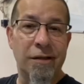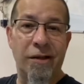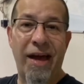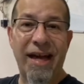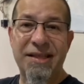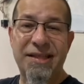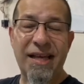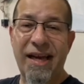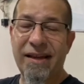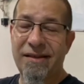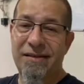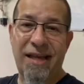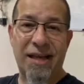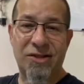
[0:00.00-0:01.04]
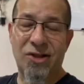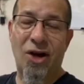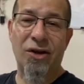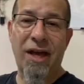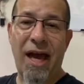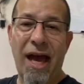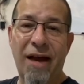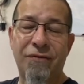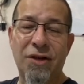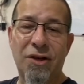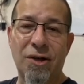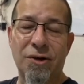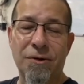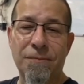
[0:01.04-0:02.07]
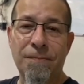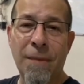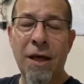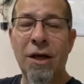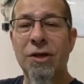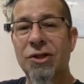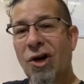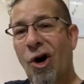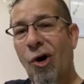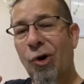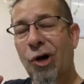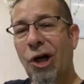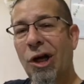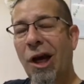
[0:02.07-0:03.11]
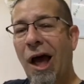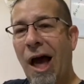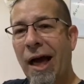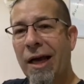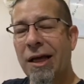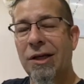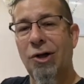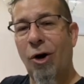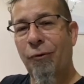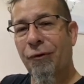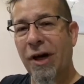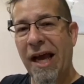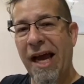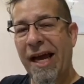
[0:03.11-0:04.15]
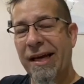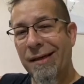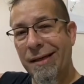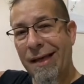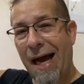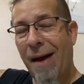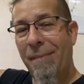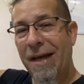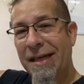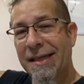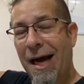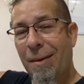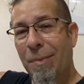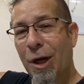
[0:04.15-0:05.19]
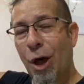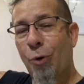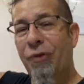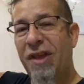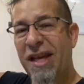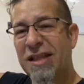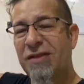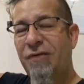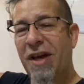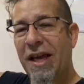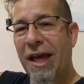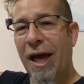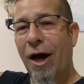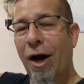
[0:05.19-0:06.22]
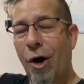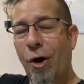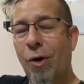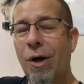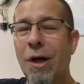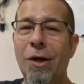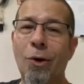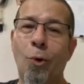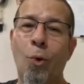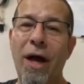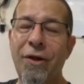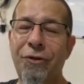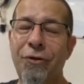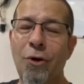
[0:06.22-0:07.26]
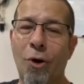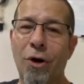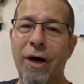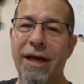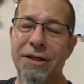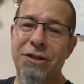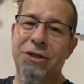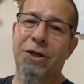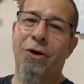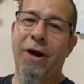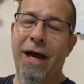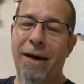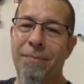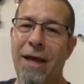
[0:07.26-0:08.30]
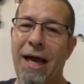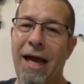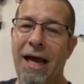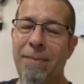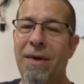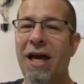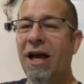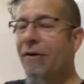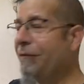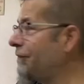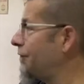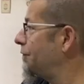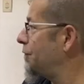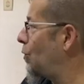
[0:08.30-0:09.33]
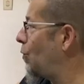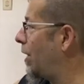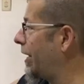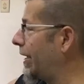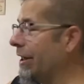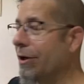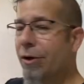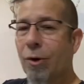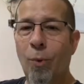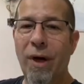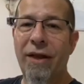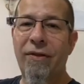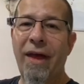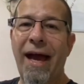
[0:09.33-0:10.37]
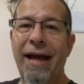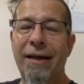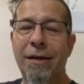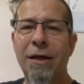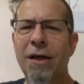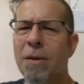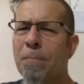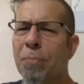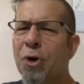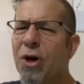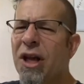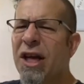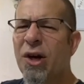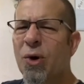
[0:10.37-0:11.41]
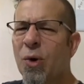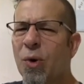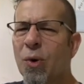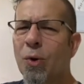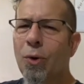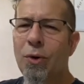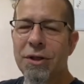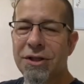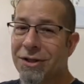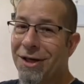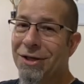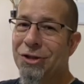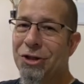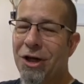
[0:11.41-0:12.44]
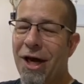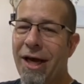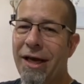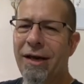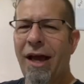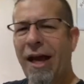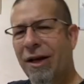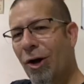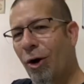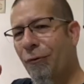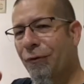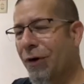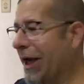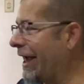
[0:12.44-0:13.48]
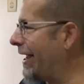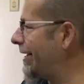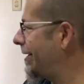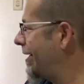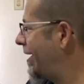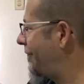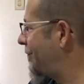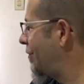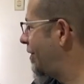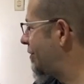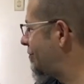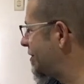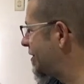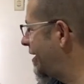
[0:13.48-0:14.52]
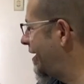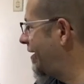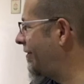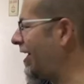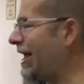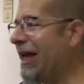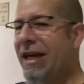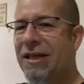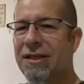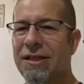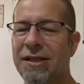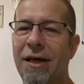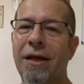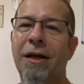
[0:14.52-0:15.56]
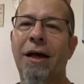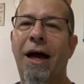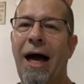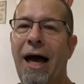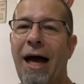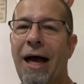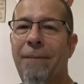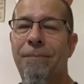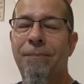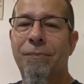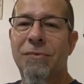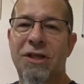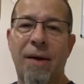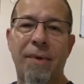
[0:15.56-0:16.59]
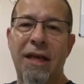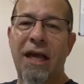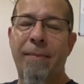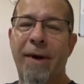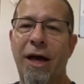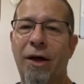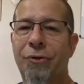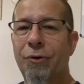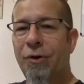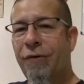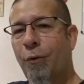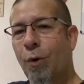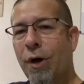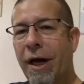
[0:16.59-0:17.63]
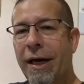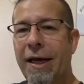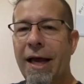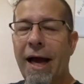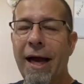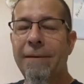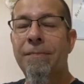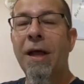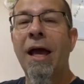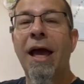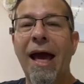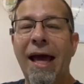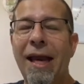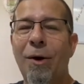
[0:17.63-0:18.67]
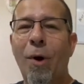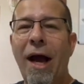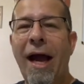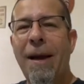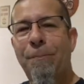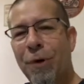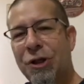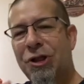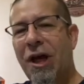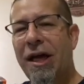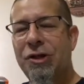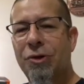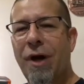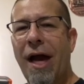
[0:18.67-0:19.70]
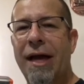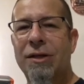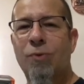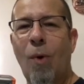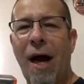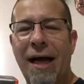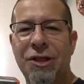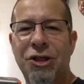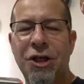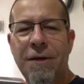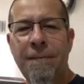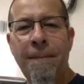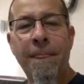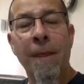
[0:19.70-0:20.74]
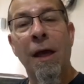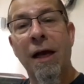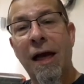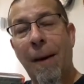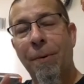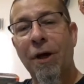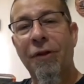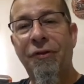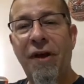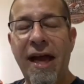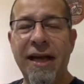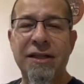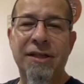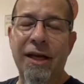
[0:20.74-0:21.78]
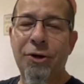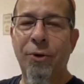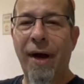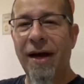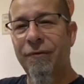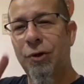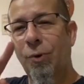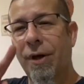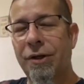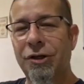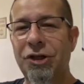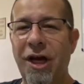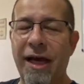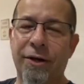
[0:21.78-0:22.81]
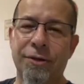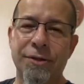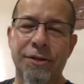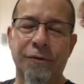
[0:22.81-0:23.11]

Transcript: That's it. That's all you have to do. So good luck. Don't forget, comment down below this video with your Instagram name if you want to enter to win that pretty cool sunshade. And don't forget, if you're interested in these, um, send me an email, 34.99. Anyway, appreciate you guys watching. Couple of things. I do have two other channels.